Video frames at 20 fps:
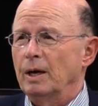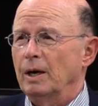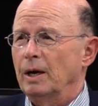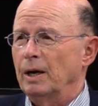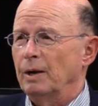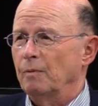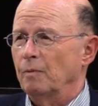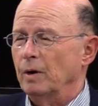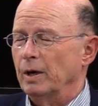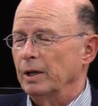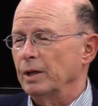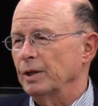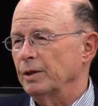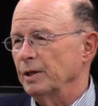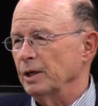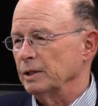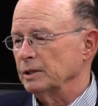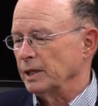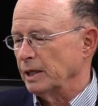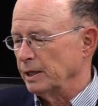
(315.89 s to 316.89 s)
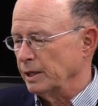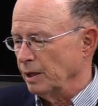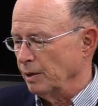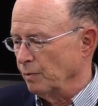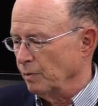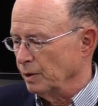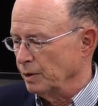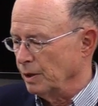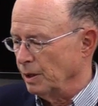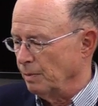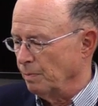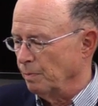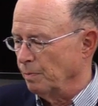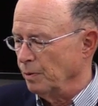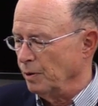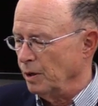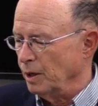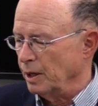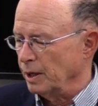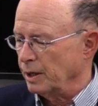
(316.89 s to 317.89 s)
And one of the things I did with the
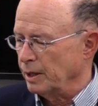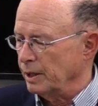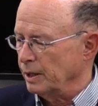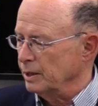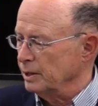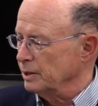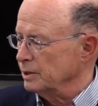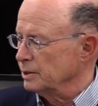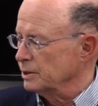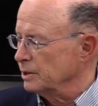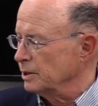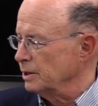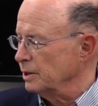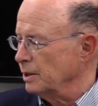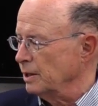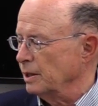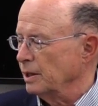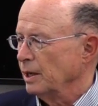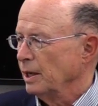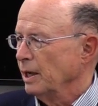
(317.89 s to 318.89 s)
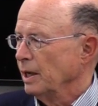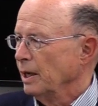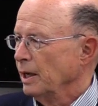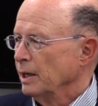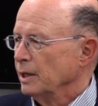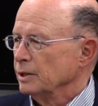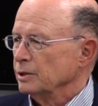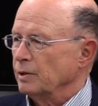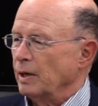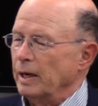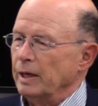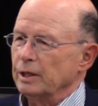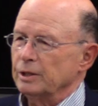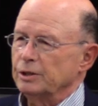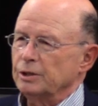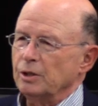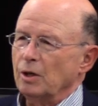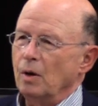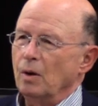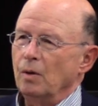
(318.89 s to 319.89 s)
book is to try to
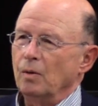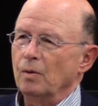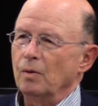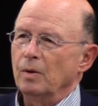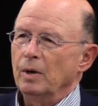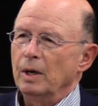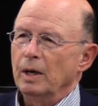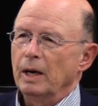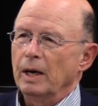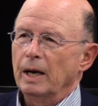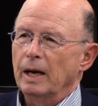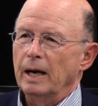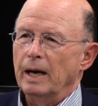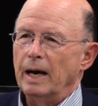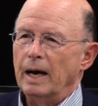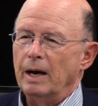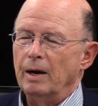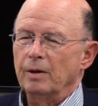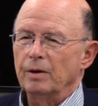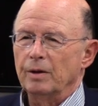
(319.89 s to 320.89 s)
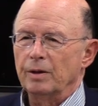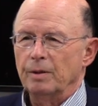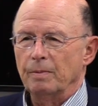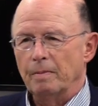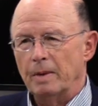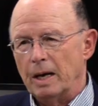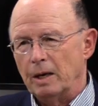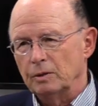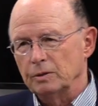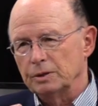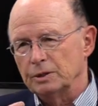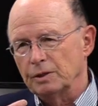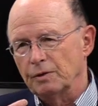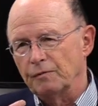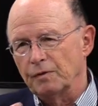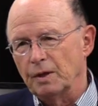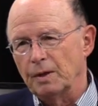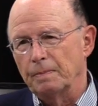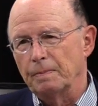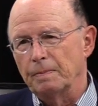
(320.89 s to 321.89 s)
show out of the mouths
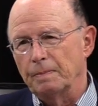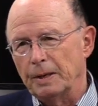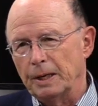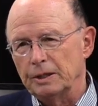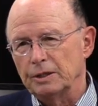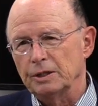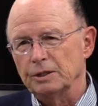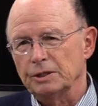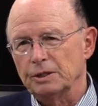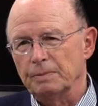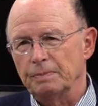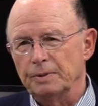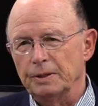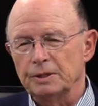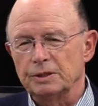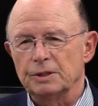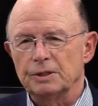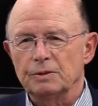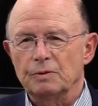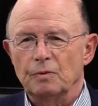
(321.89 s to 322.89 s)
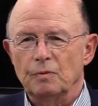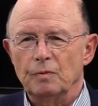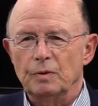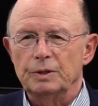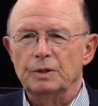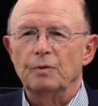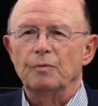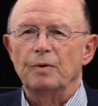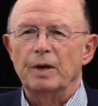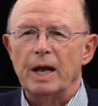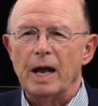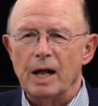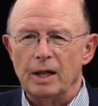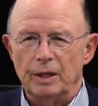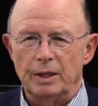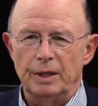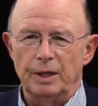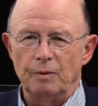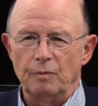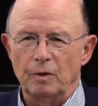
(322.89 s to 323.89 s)
of the participants what the
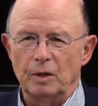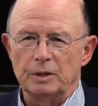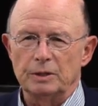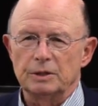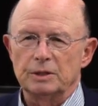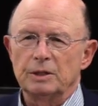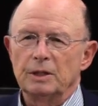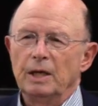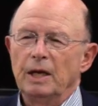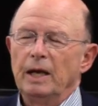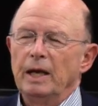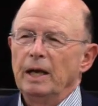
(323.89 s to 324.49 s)
reality was.